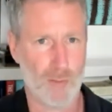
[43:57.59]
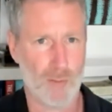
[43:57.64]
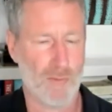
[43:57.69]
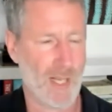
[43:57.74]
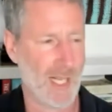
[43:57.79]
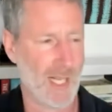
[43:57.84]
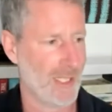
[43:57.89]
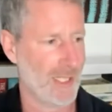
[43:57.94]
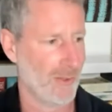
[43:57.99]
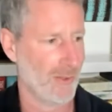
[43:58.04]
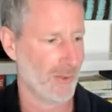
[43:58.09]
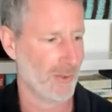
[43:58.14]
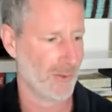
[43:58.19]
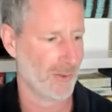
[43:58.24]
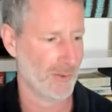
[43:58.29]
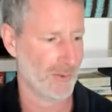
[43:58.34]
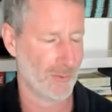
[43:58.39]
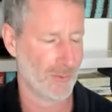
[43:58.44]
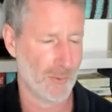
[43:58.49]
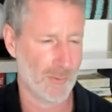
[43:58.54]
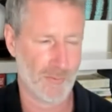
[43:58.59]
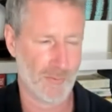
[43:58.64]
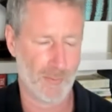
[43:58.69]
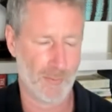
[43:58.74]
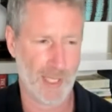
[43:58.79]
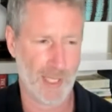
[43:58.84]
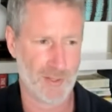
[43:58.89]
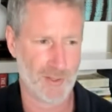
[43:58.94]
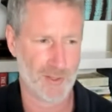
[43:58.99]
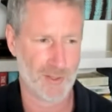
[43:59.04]
So all the value accrues
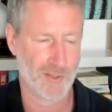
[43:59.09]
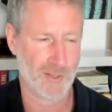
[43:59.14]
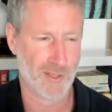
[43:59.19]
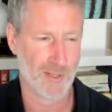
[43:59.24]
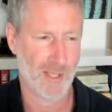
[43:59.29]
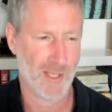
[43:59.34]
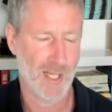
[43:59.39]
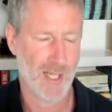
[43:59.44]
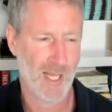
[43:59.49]
to information,